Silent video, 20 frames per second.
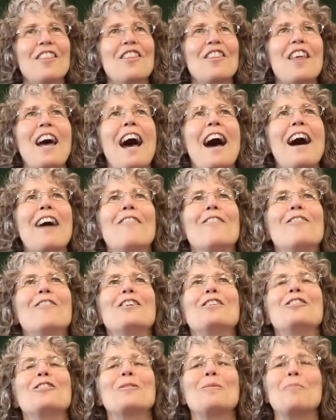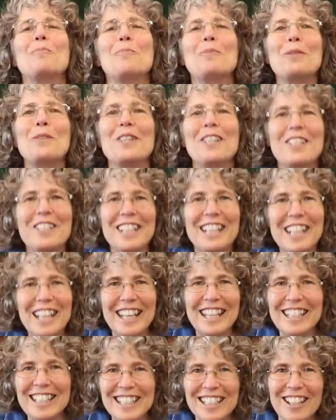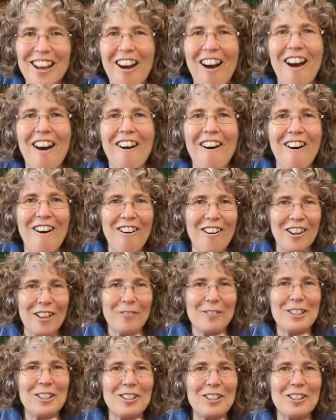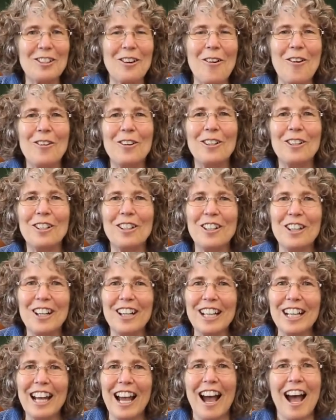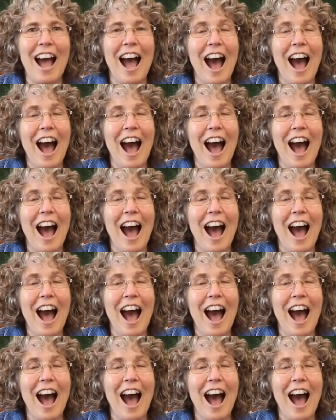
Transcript: That was brilliant. Oh, that was so good.